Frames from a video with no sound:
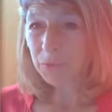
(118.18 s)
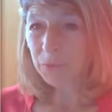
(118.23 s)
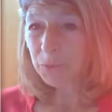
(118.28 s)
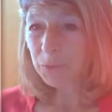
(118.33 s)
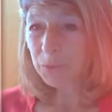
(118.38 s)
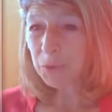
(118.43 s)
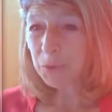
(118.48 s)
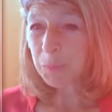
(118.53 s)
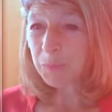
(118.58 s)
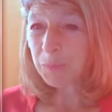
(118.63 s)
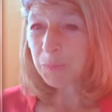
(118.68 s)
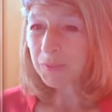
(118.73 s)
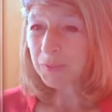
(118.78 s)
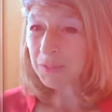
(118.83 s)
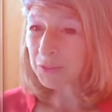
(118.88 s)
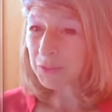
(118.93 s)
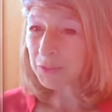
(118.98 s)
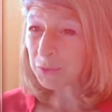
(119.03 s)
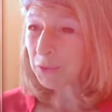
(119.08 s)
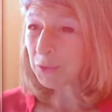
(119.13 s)
groups, the
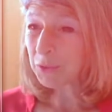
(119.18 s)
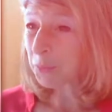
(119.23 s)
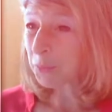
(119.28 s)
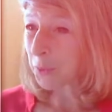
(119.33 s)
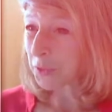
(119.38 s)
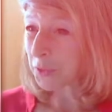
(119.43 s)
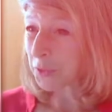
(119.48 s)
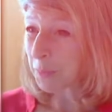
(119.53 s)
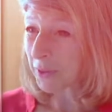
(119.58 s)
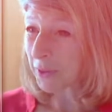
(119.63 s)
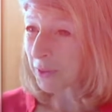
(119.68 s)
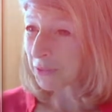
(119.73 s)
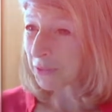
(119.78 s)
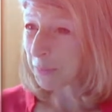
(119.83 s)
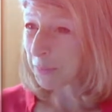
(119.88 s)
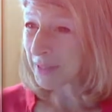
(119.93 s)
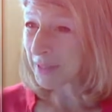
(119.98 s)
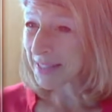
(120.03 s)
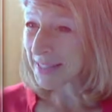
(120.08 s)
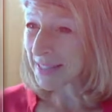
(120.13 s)
students put the puzzle
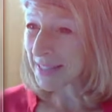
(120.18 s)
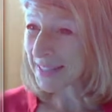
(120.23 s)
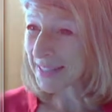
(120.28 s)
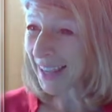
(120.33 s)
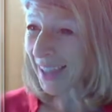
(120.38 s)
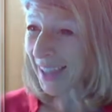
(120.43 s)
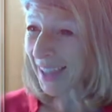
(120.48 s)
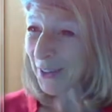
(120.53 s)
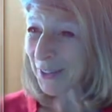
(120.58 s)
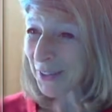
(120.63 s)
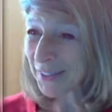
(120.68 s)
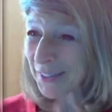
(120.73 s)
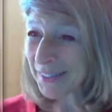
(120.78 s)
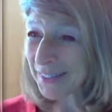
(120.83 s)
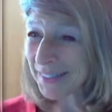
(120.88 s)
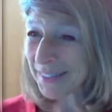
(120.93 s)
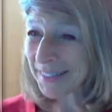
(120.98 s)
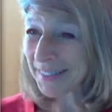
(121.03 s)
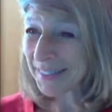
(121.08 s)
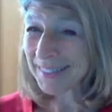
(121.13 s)
pieces together.
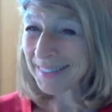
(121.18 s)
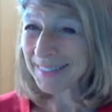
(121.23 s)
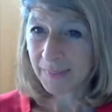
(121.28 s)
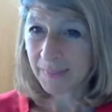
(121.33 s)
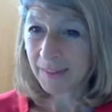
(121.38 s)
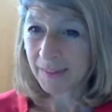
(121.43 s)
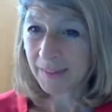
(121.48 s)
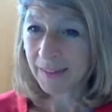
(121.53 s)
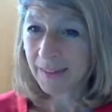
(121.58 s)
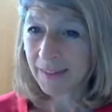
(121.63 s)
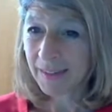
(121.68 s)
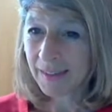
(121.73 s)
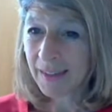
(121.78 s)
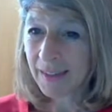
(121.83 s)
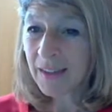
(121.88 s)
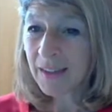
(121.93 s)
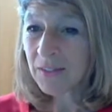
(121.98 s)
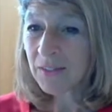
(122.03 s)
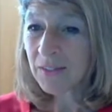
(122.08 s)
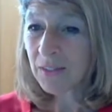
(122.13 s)

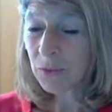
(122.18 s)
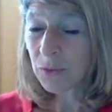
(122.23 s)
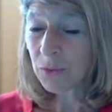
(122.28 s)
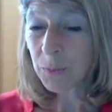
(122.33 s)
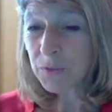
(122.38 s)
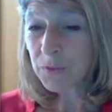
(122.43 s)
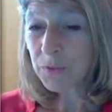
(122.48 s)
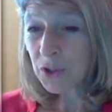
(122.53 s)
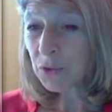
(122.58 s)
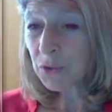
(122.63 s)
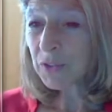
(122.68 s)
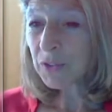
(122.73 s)
Since we've chosen